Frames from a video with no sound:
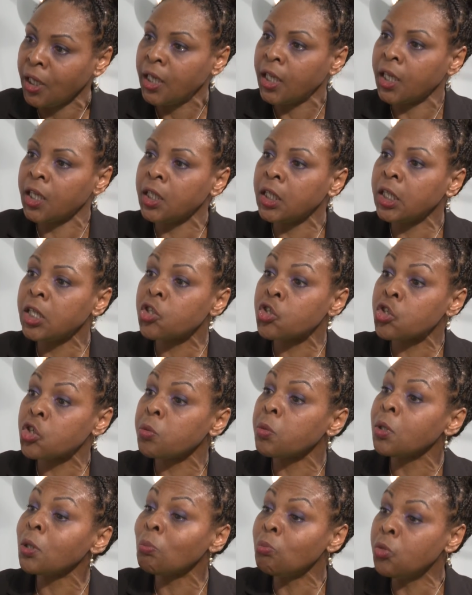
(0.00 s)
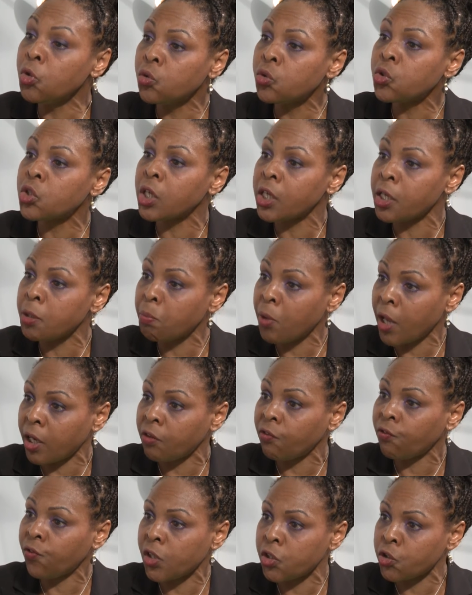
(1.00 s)
It needs to be mutually
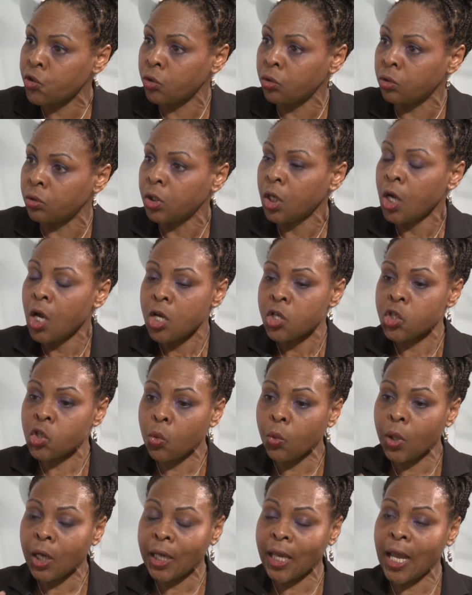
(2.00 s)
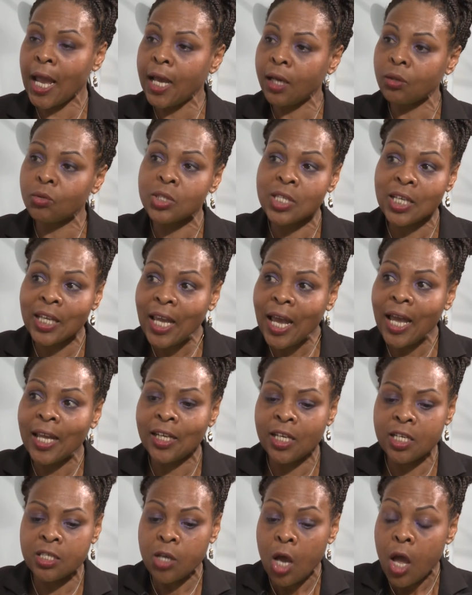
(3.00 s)
beneficial. So an account, again,
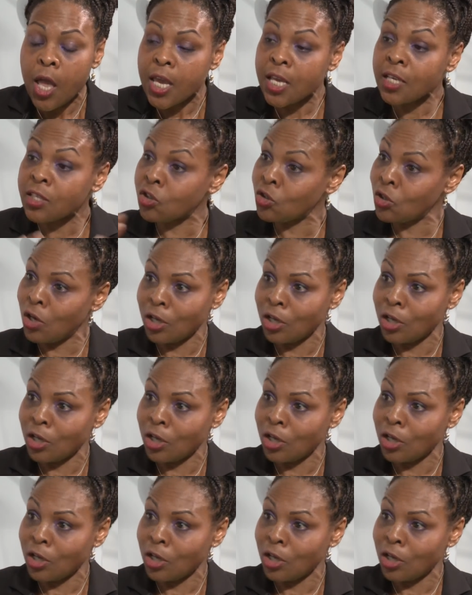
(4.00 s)
is, is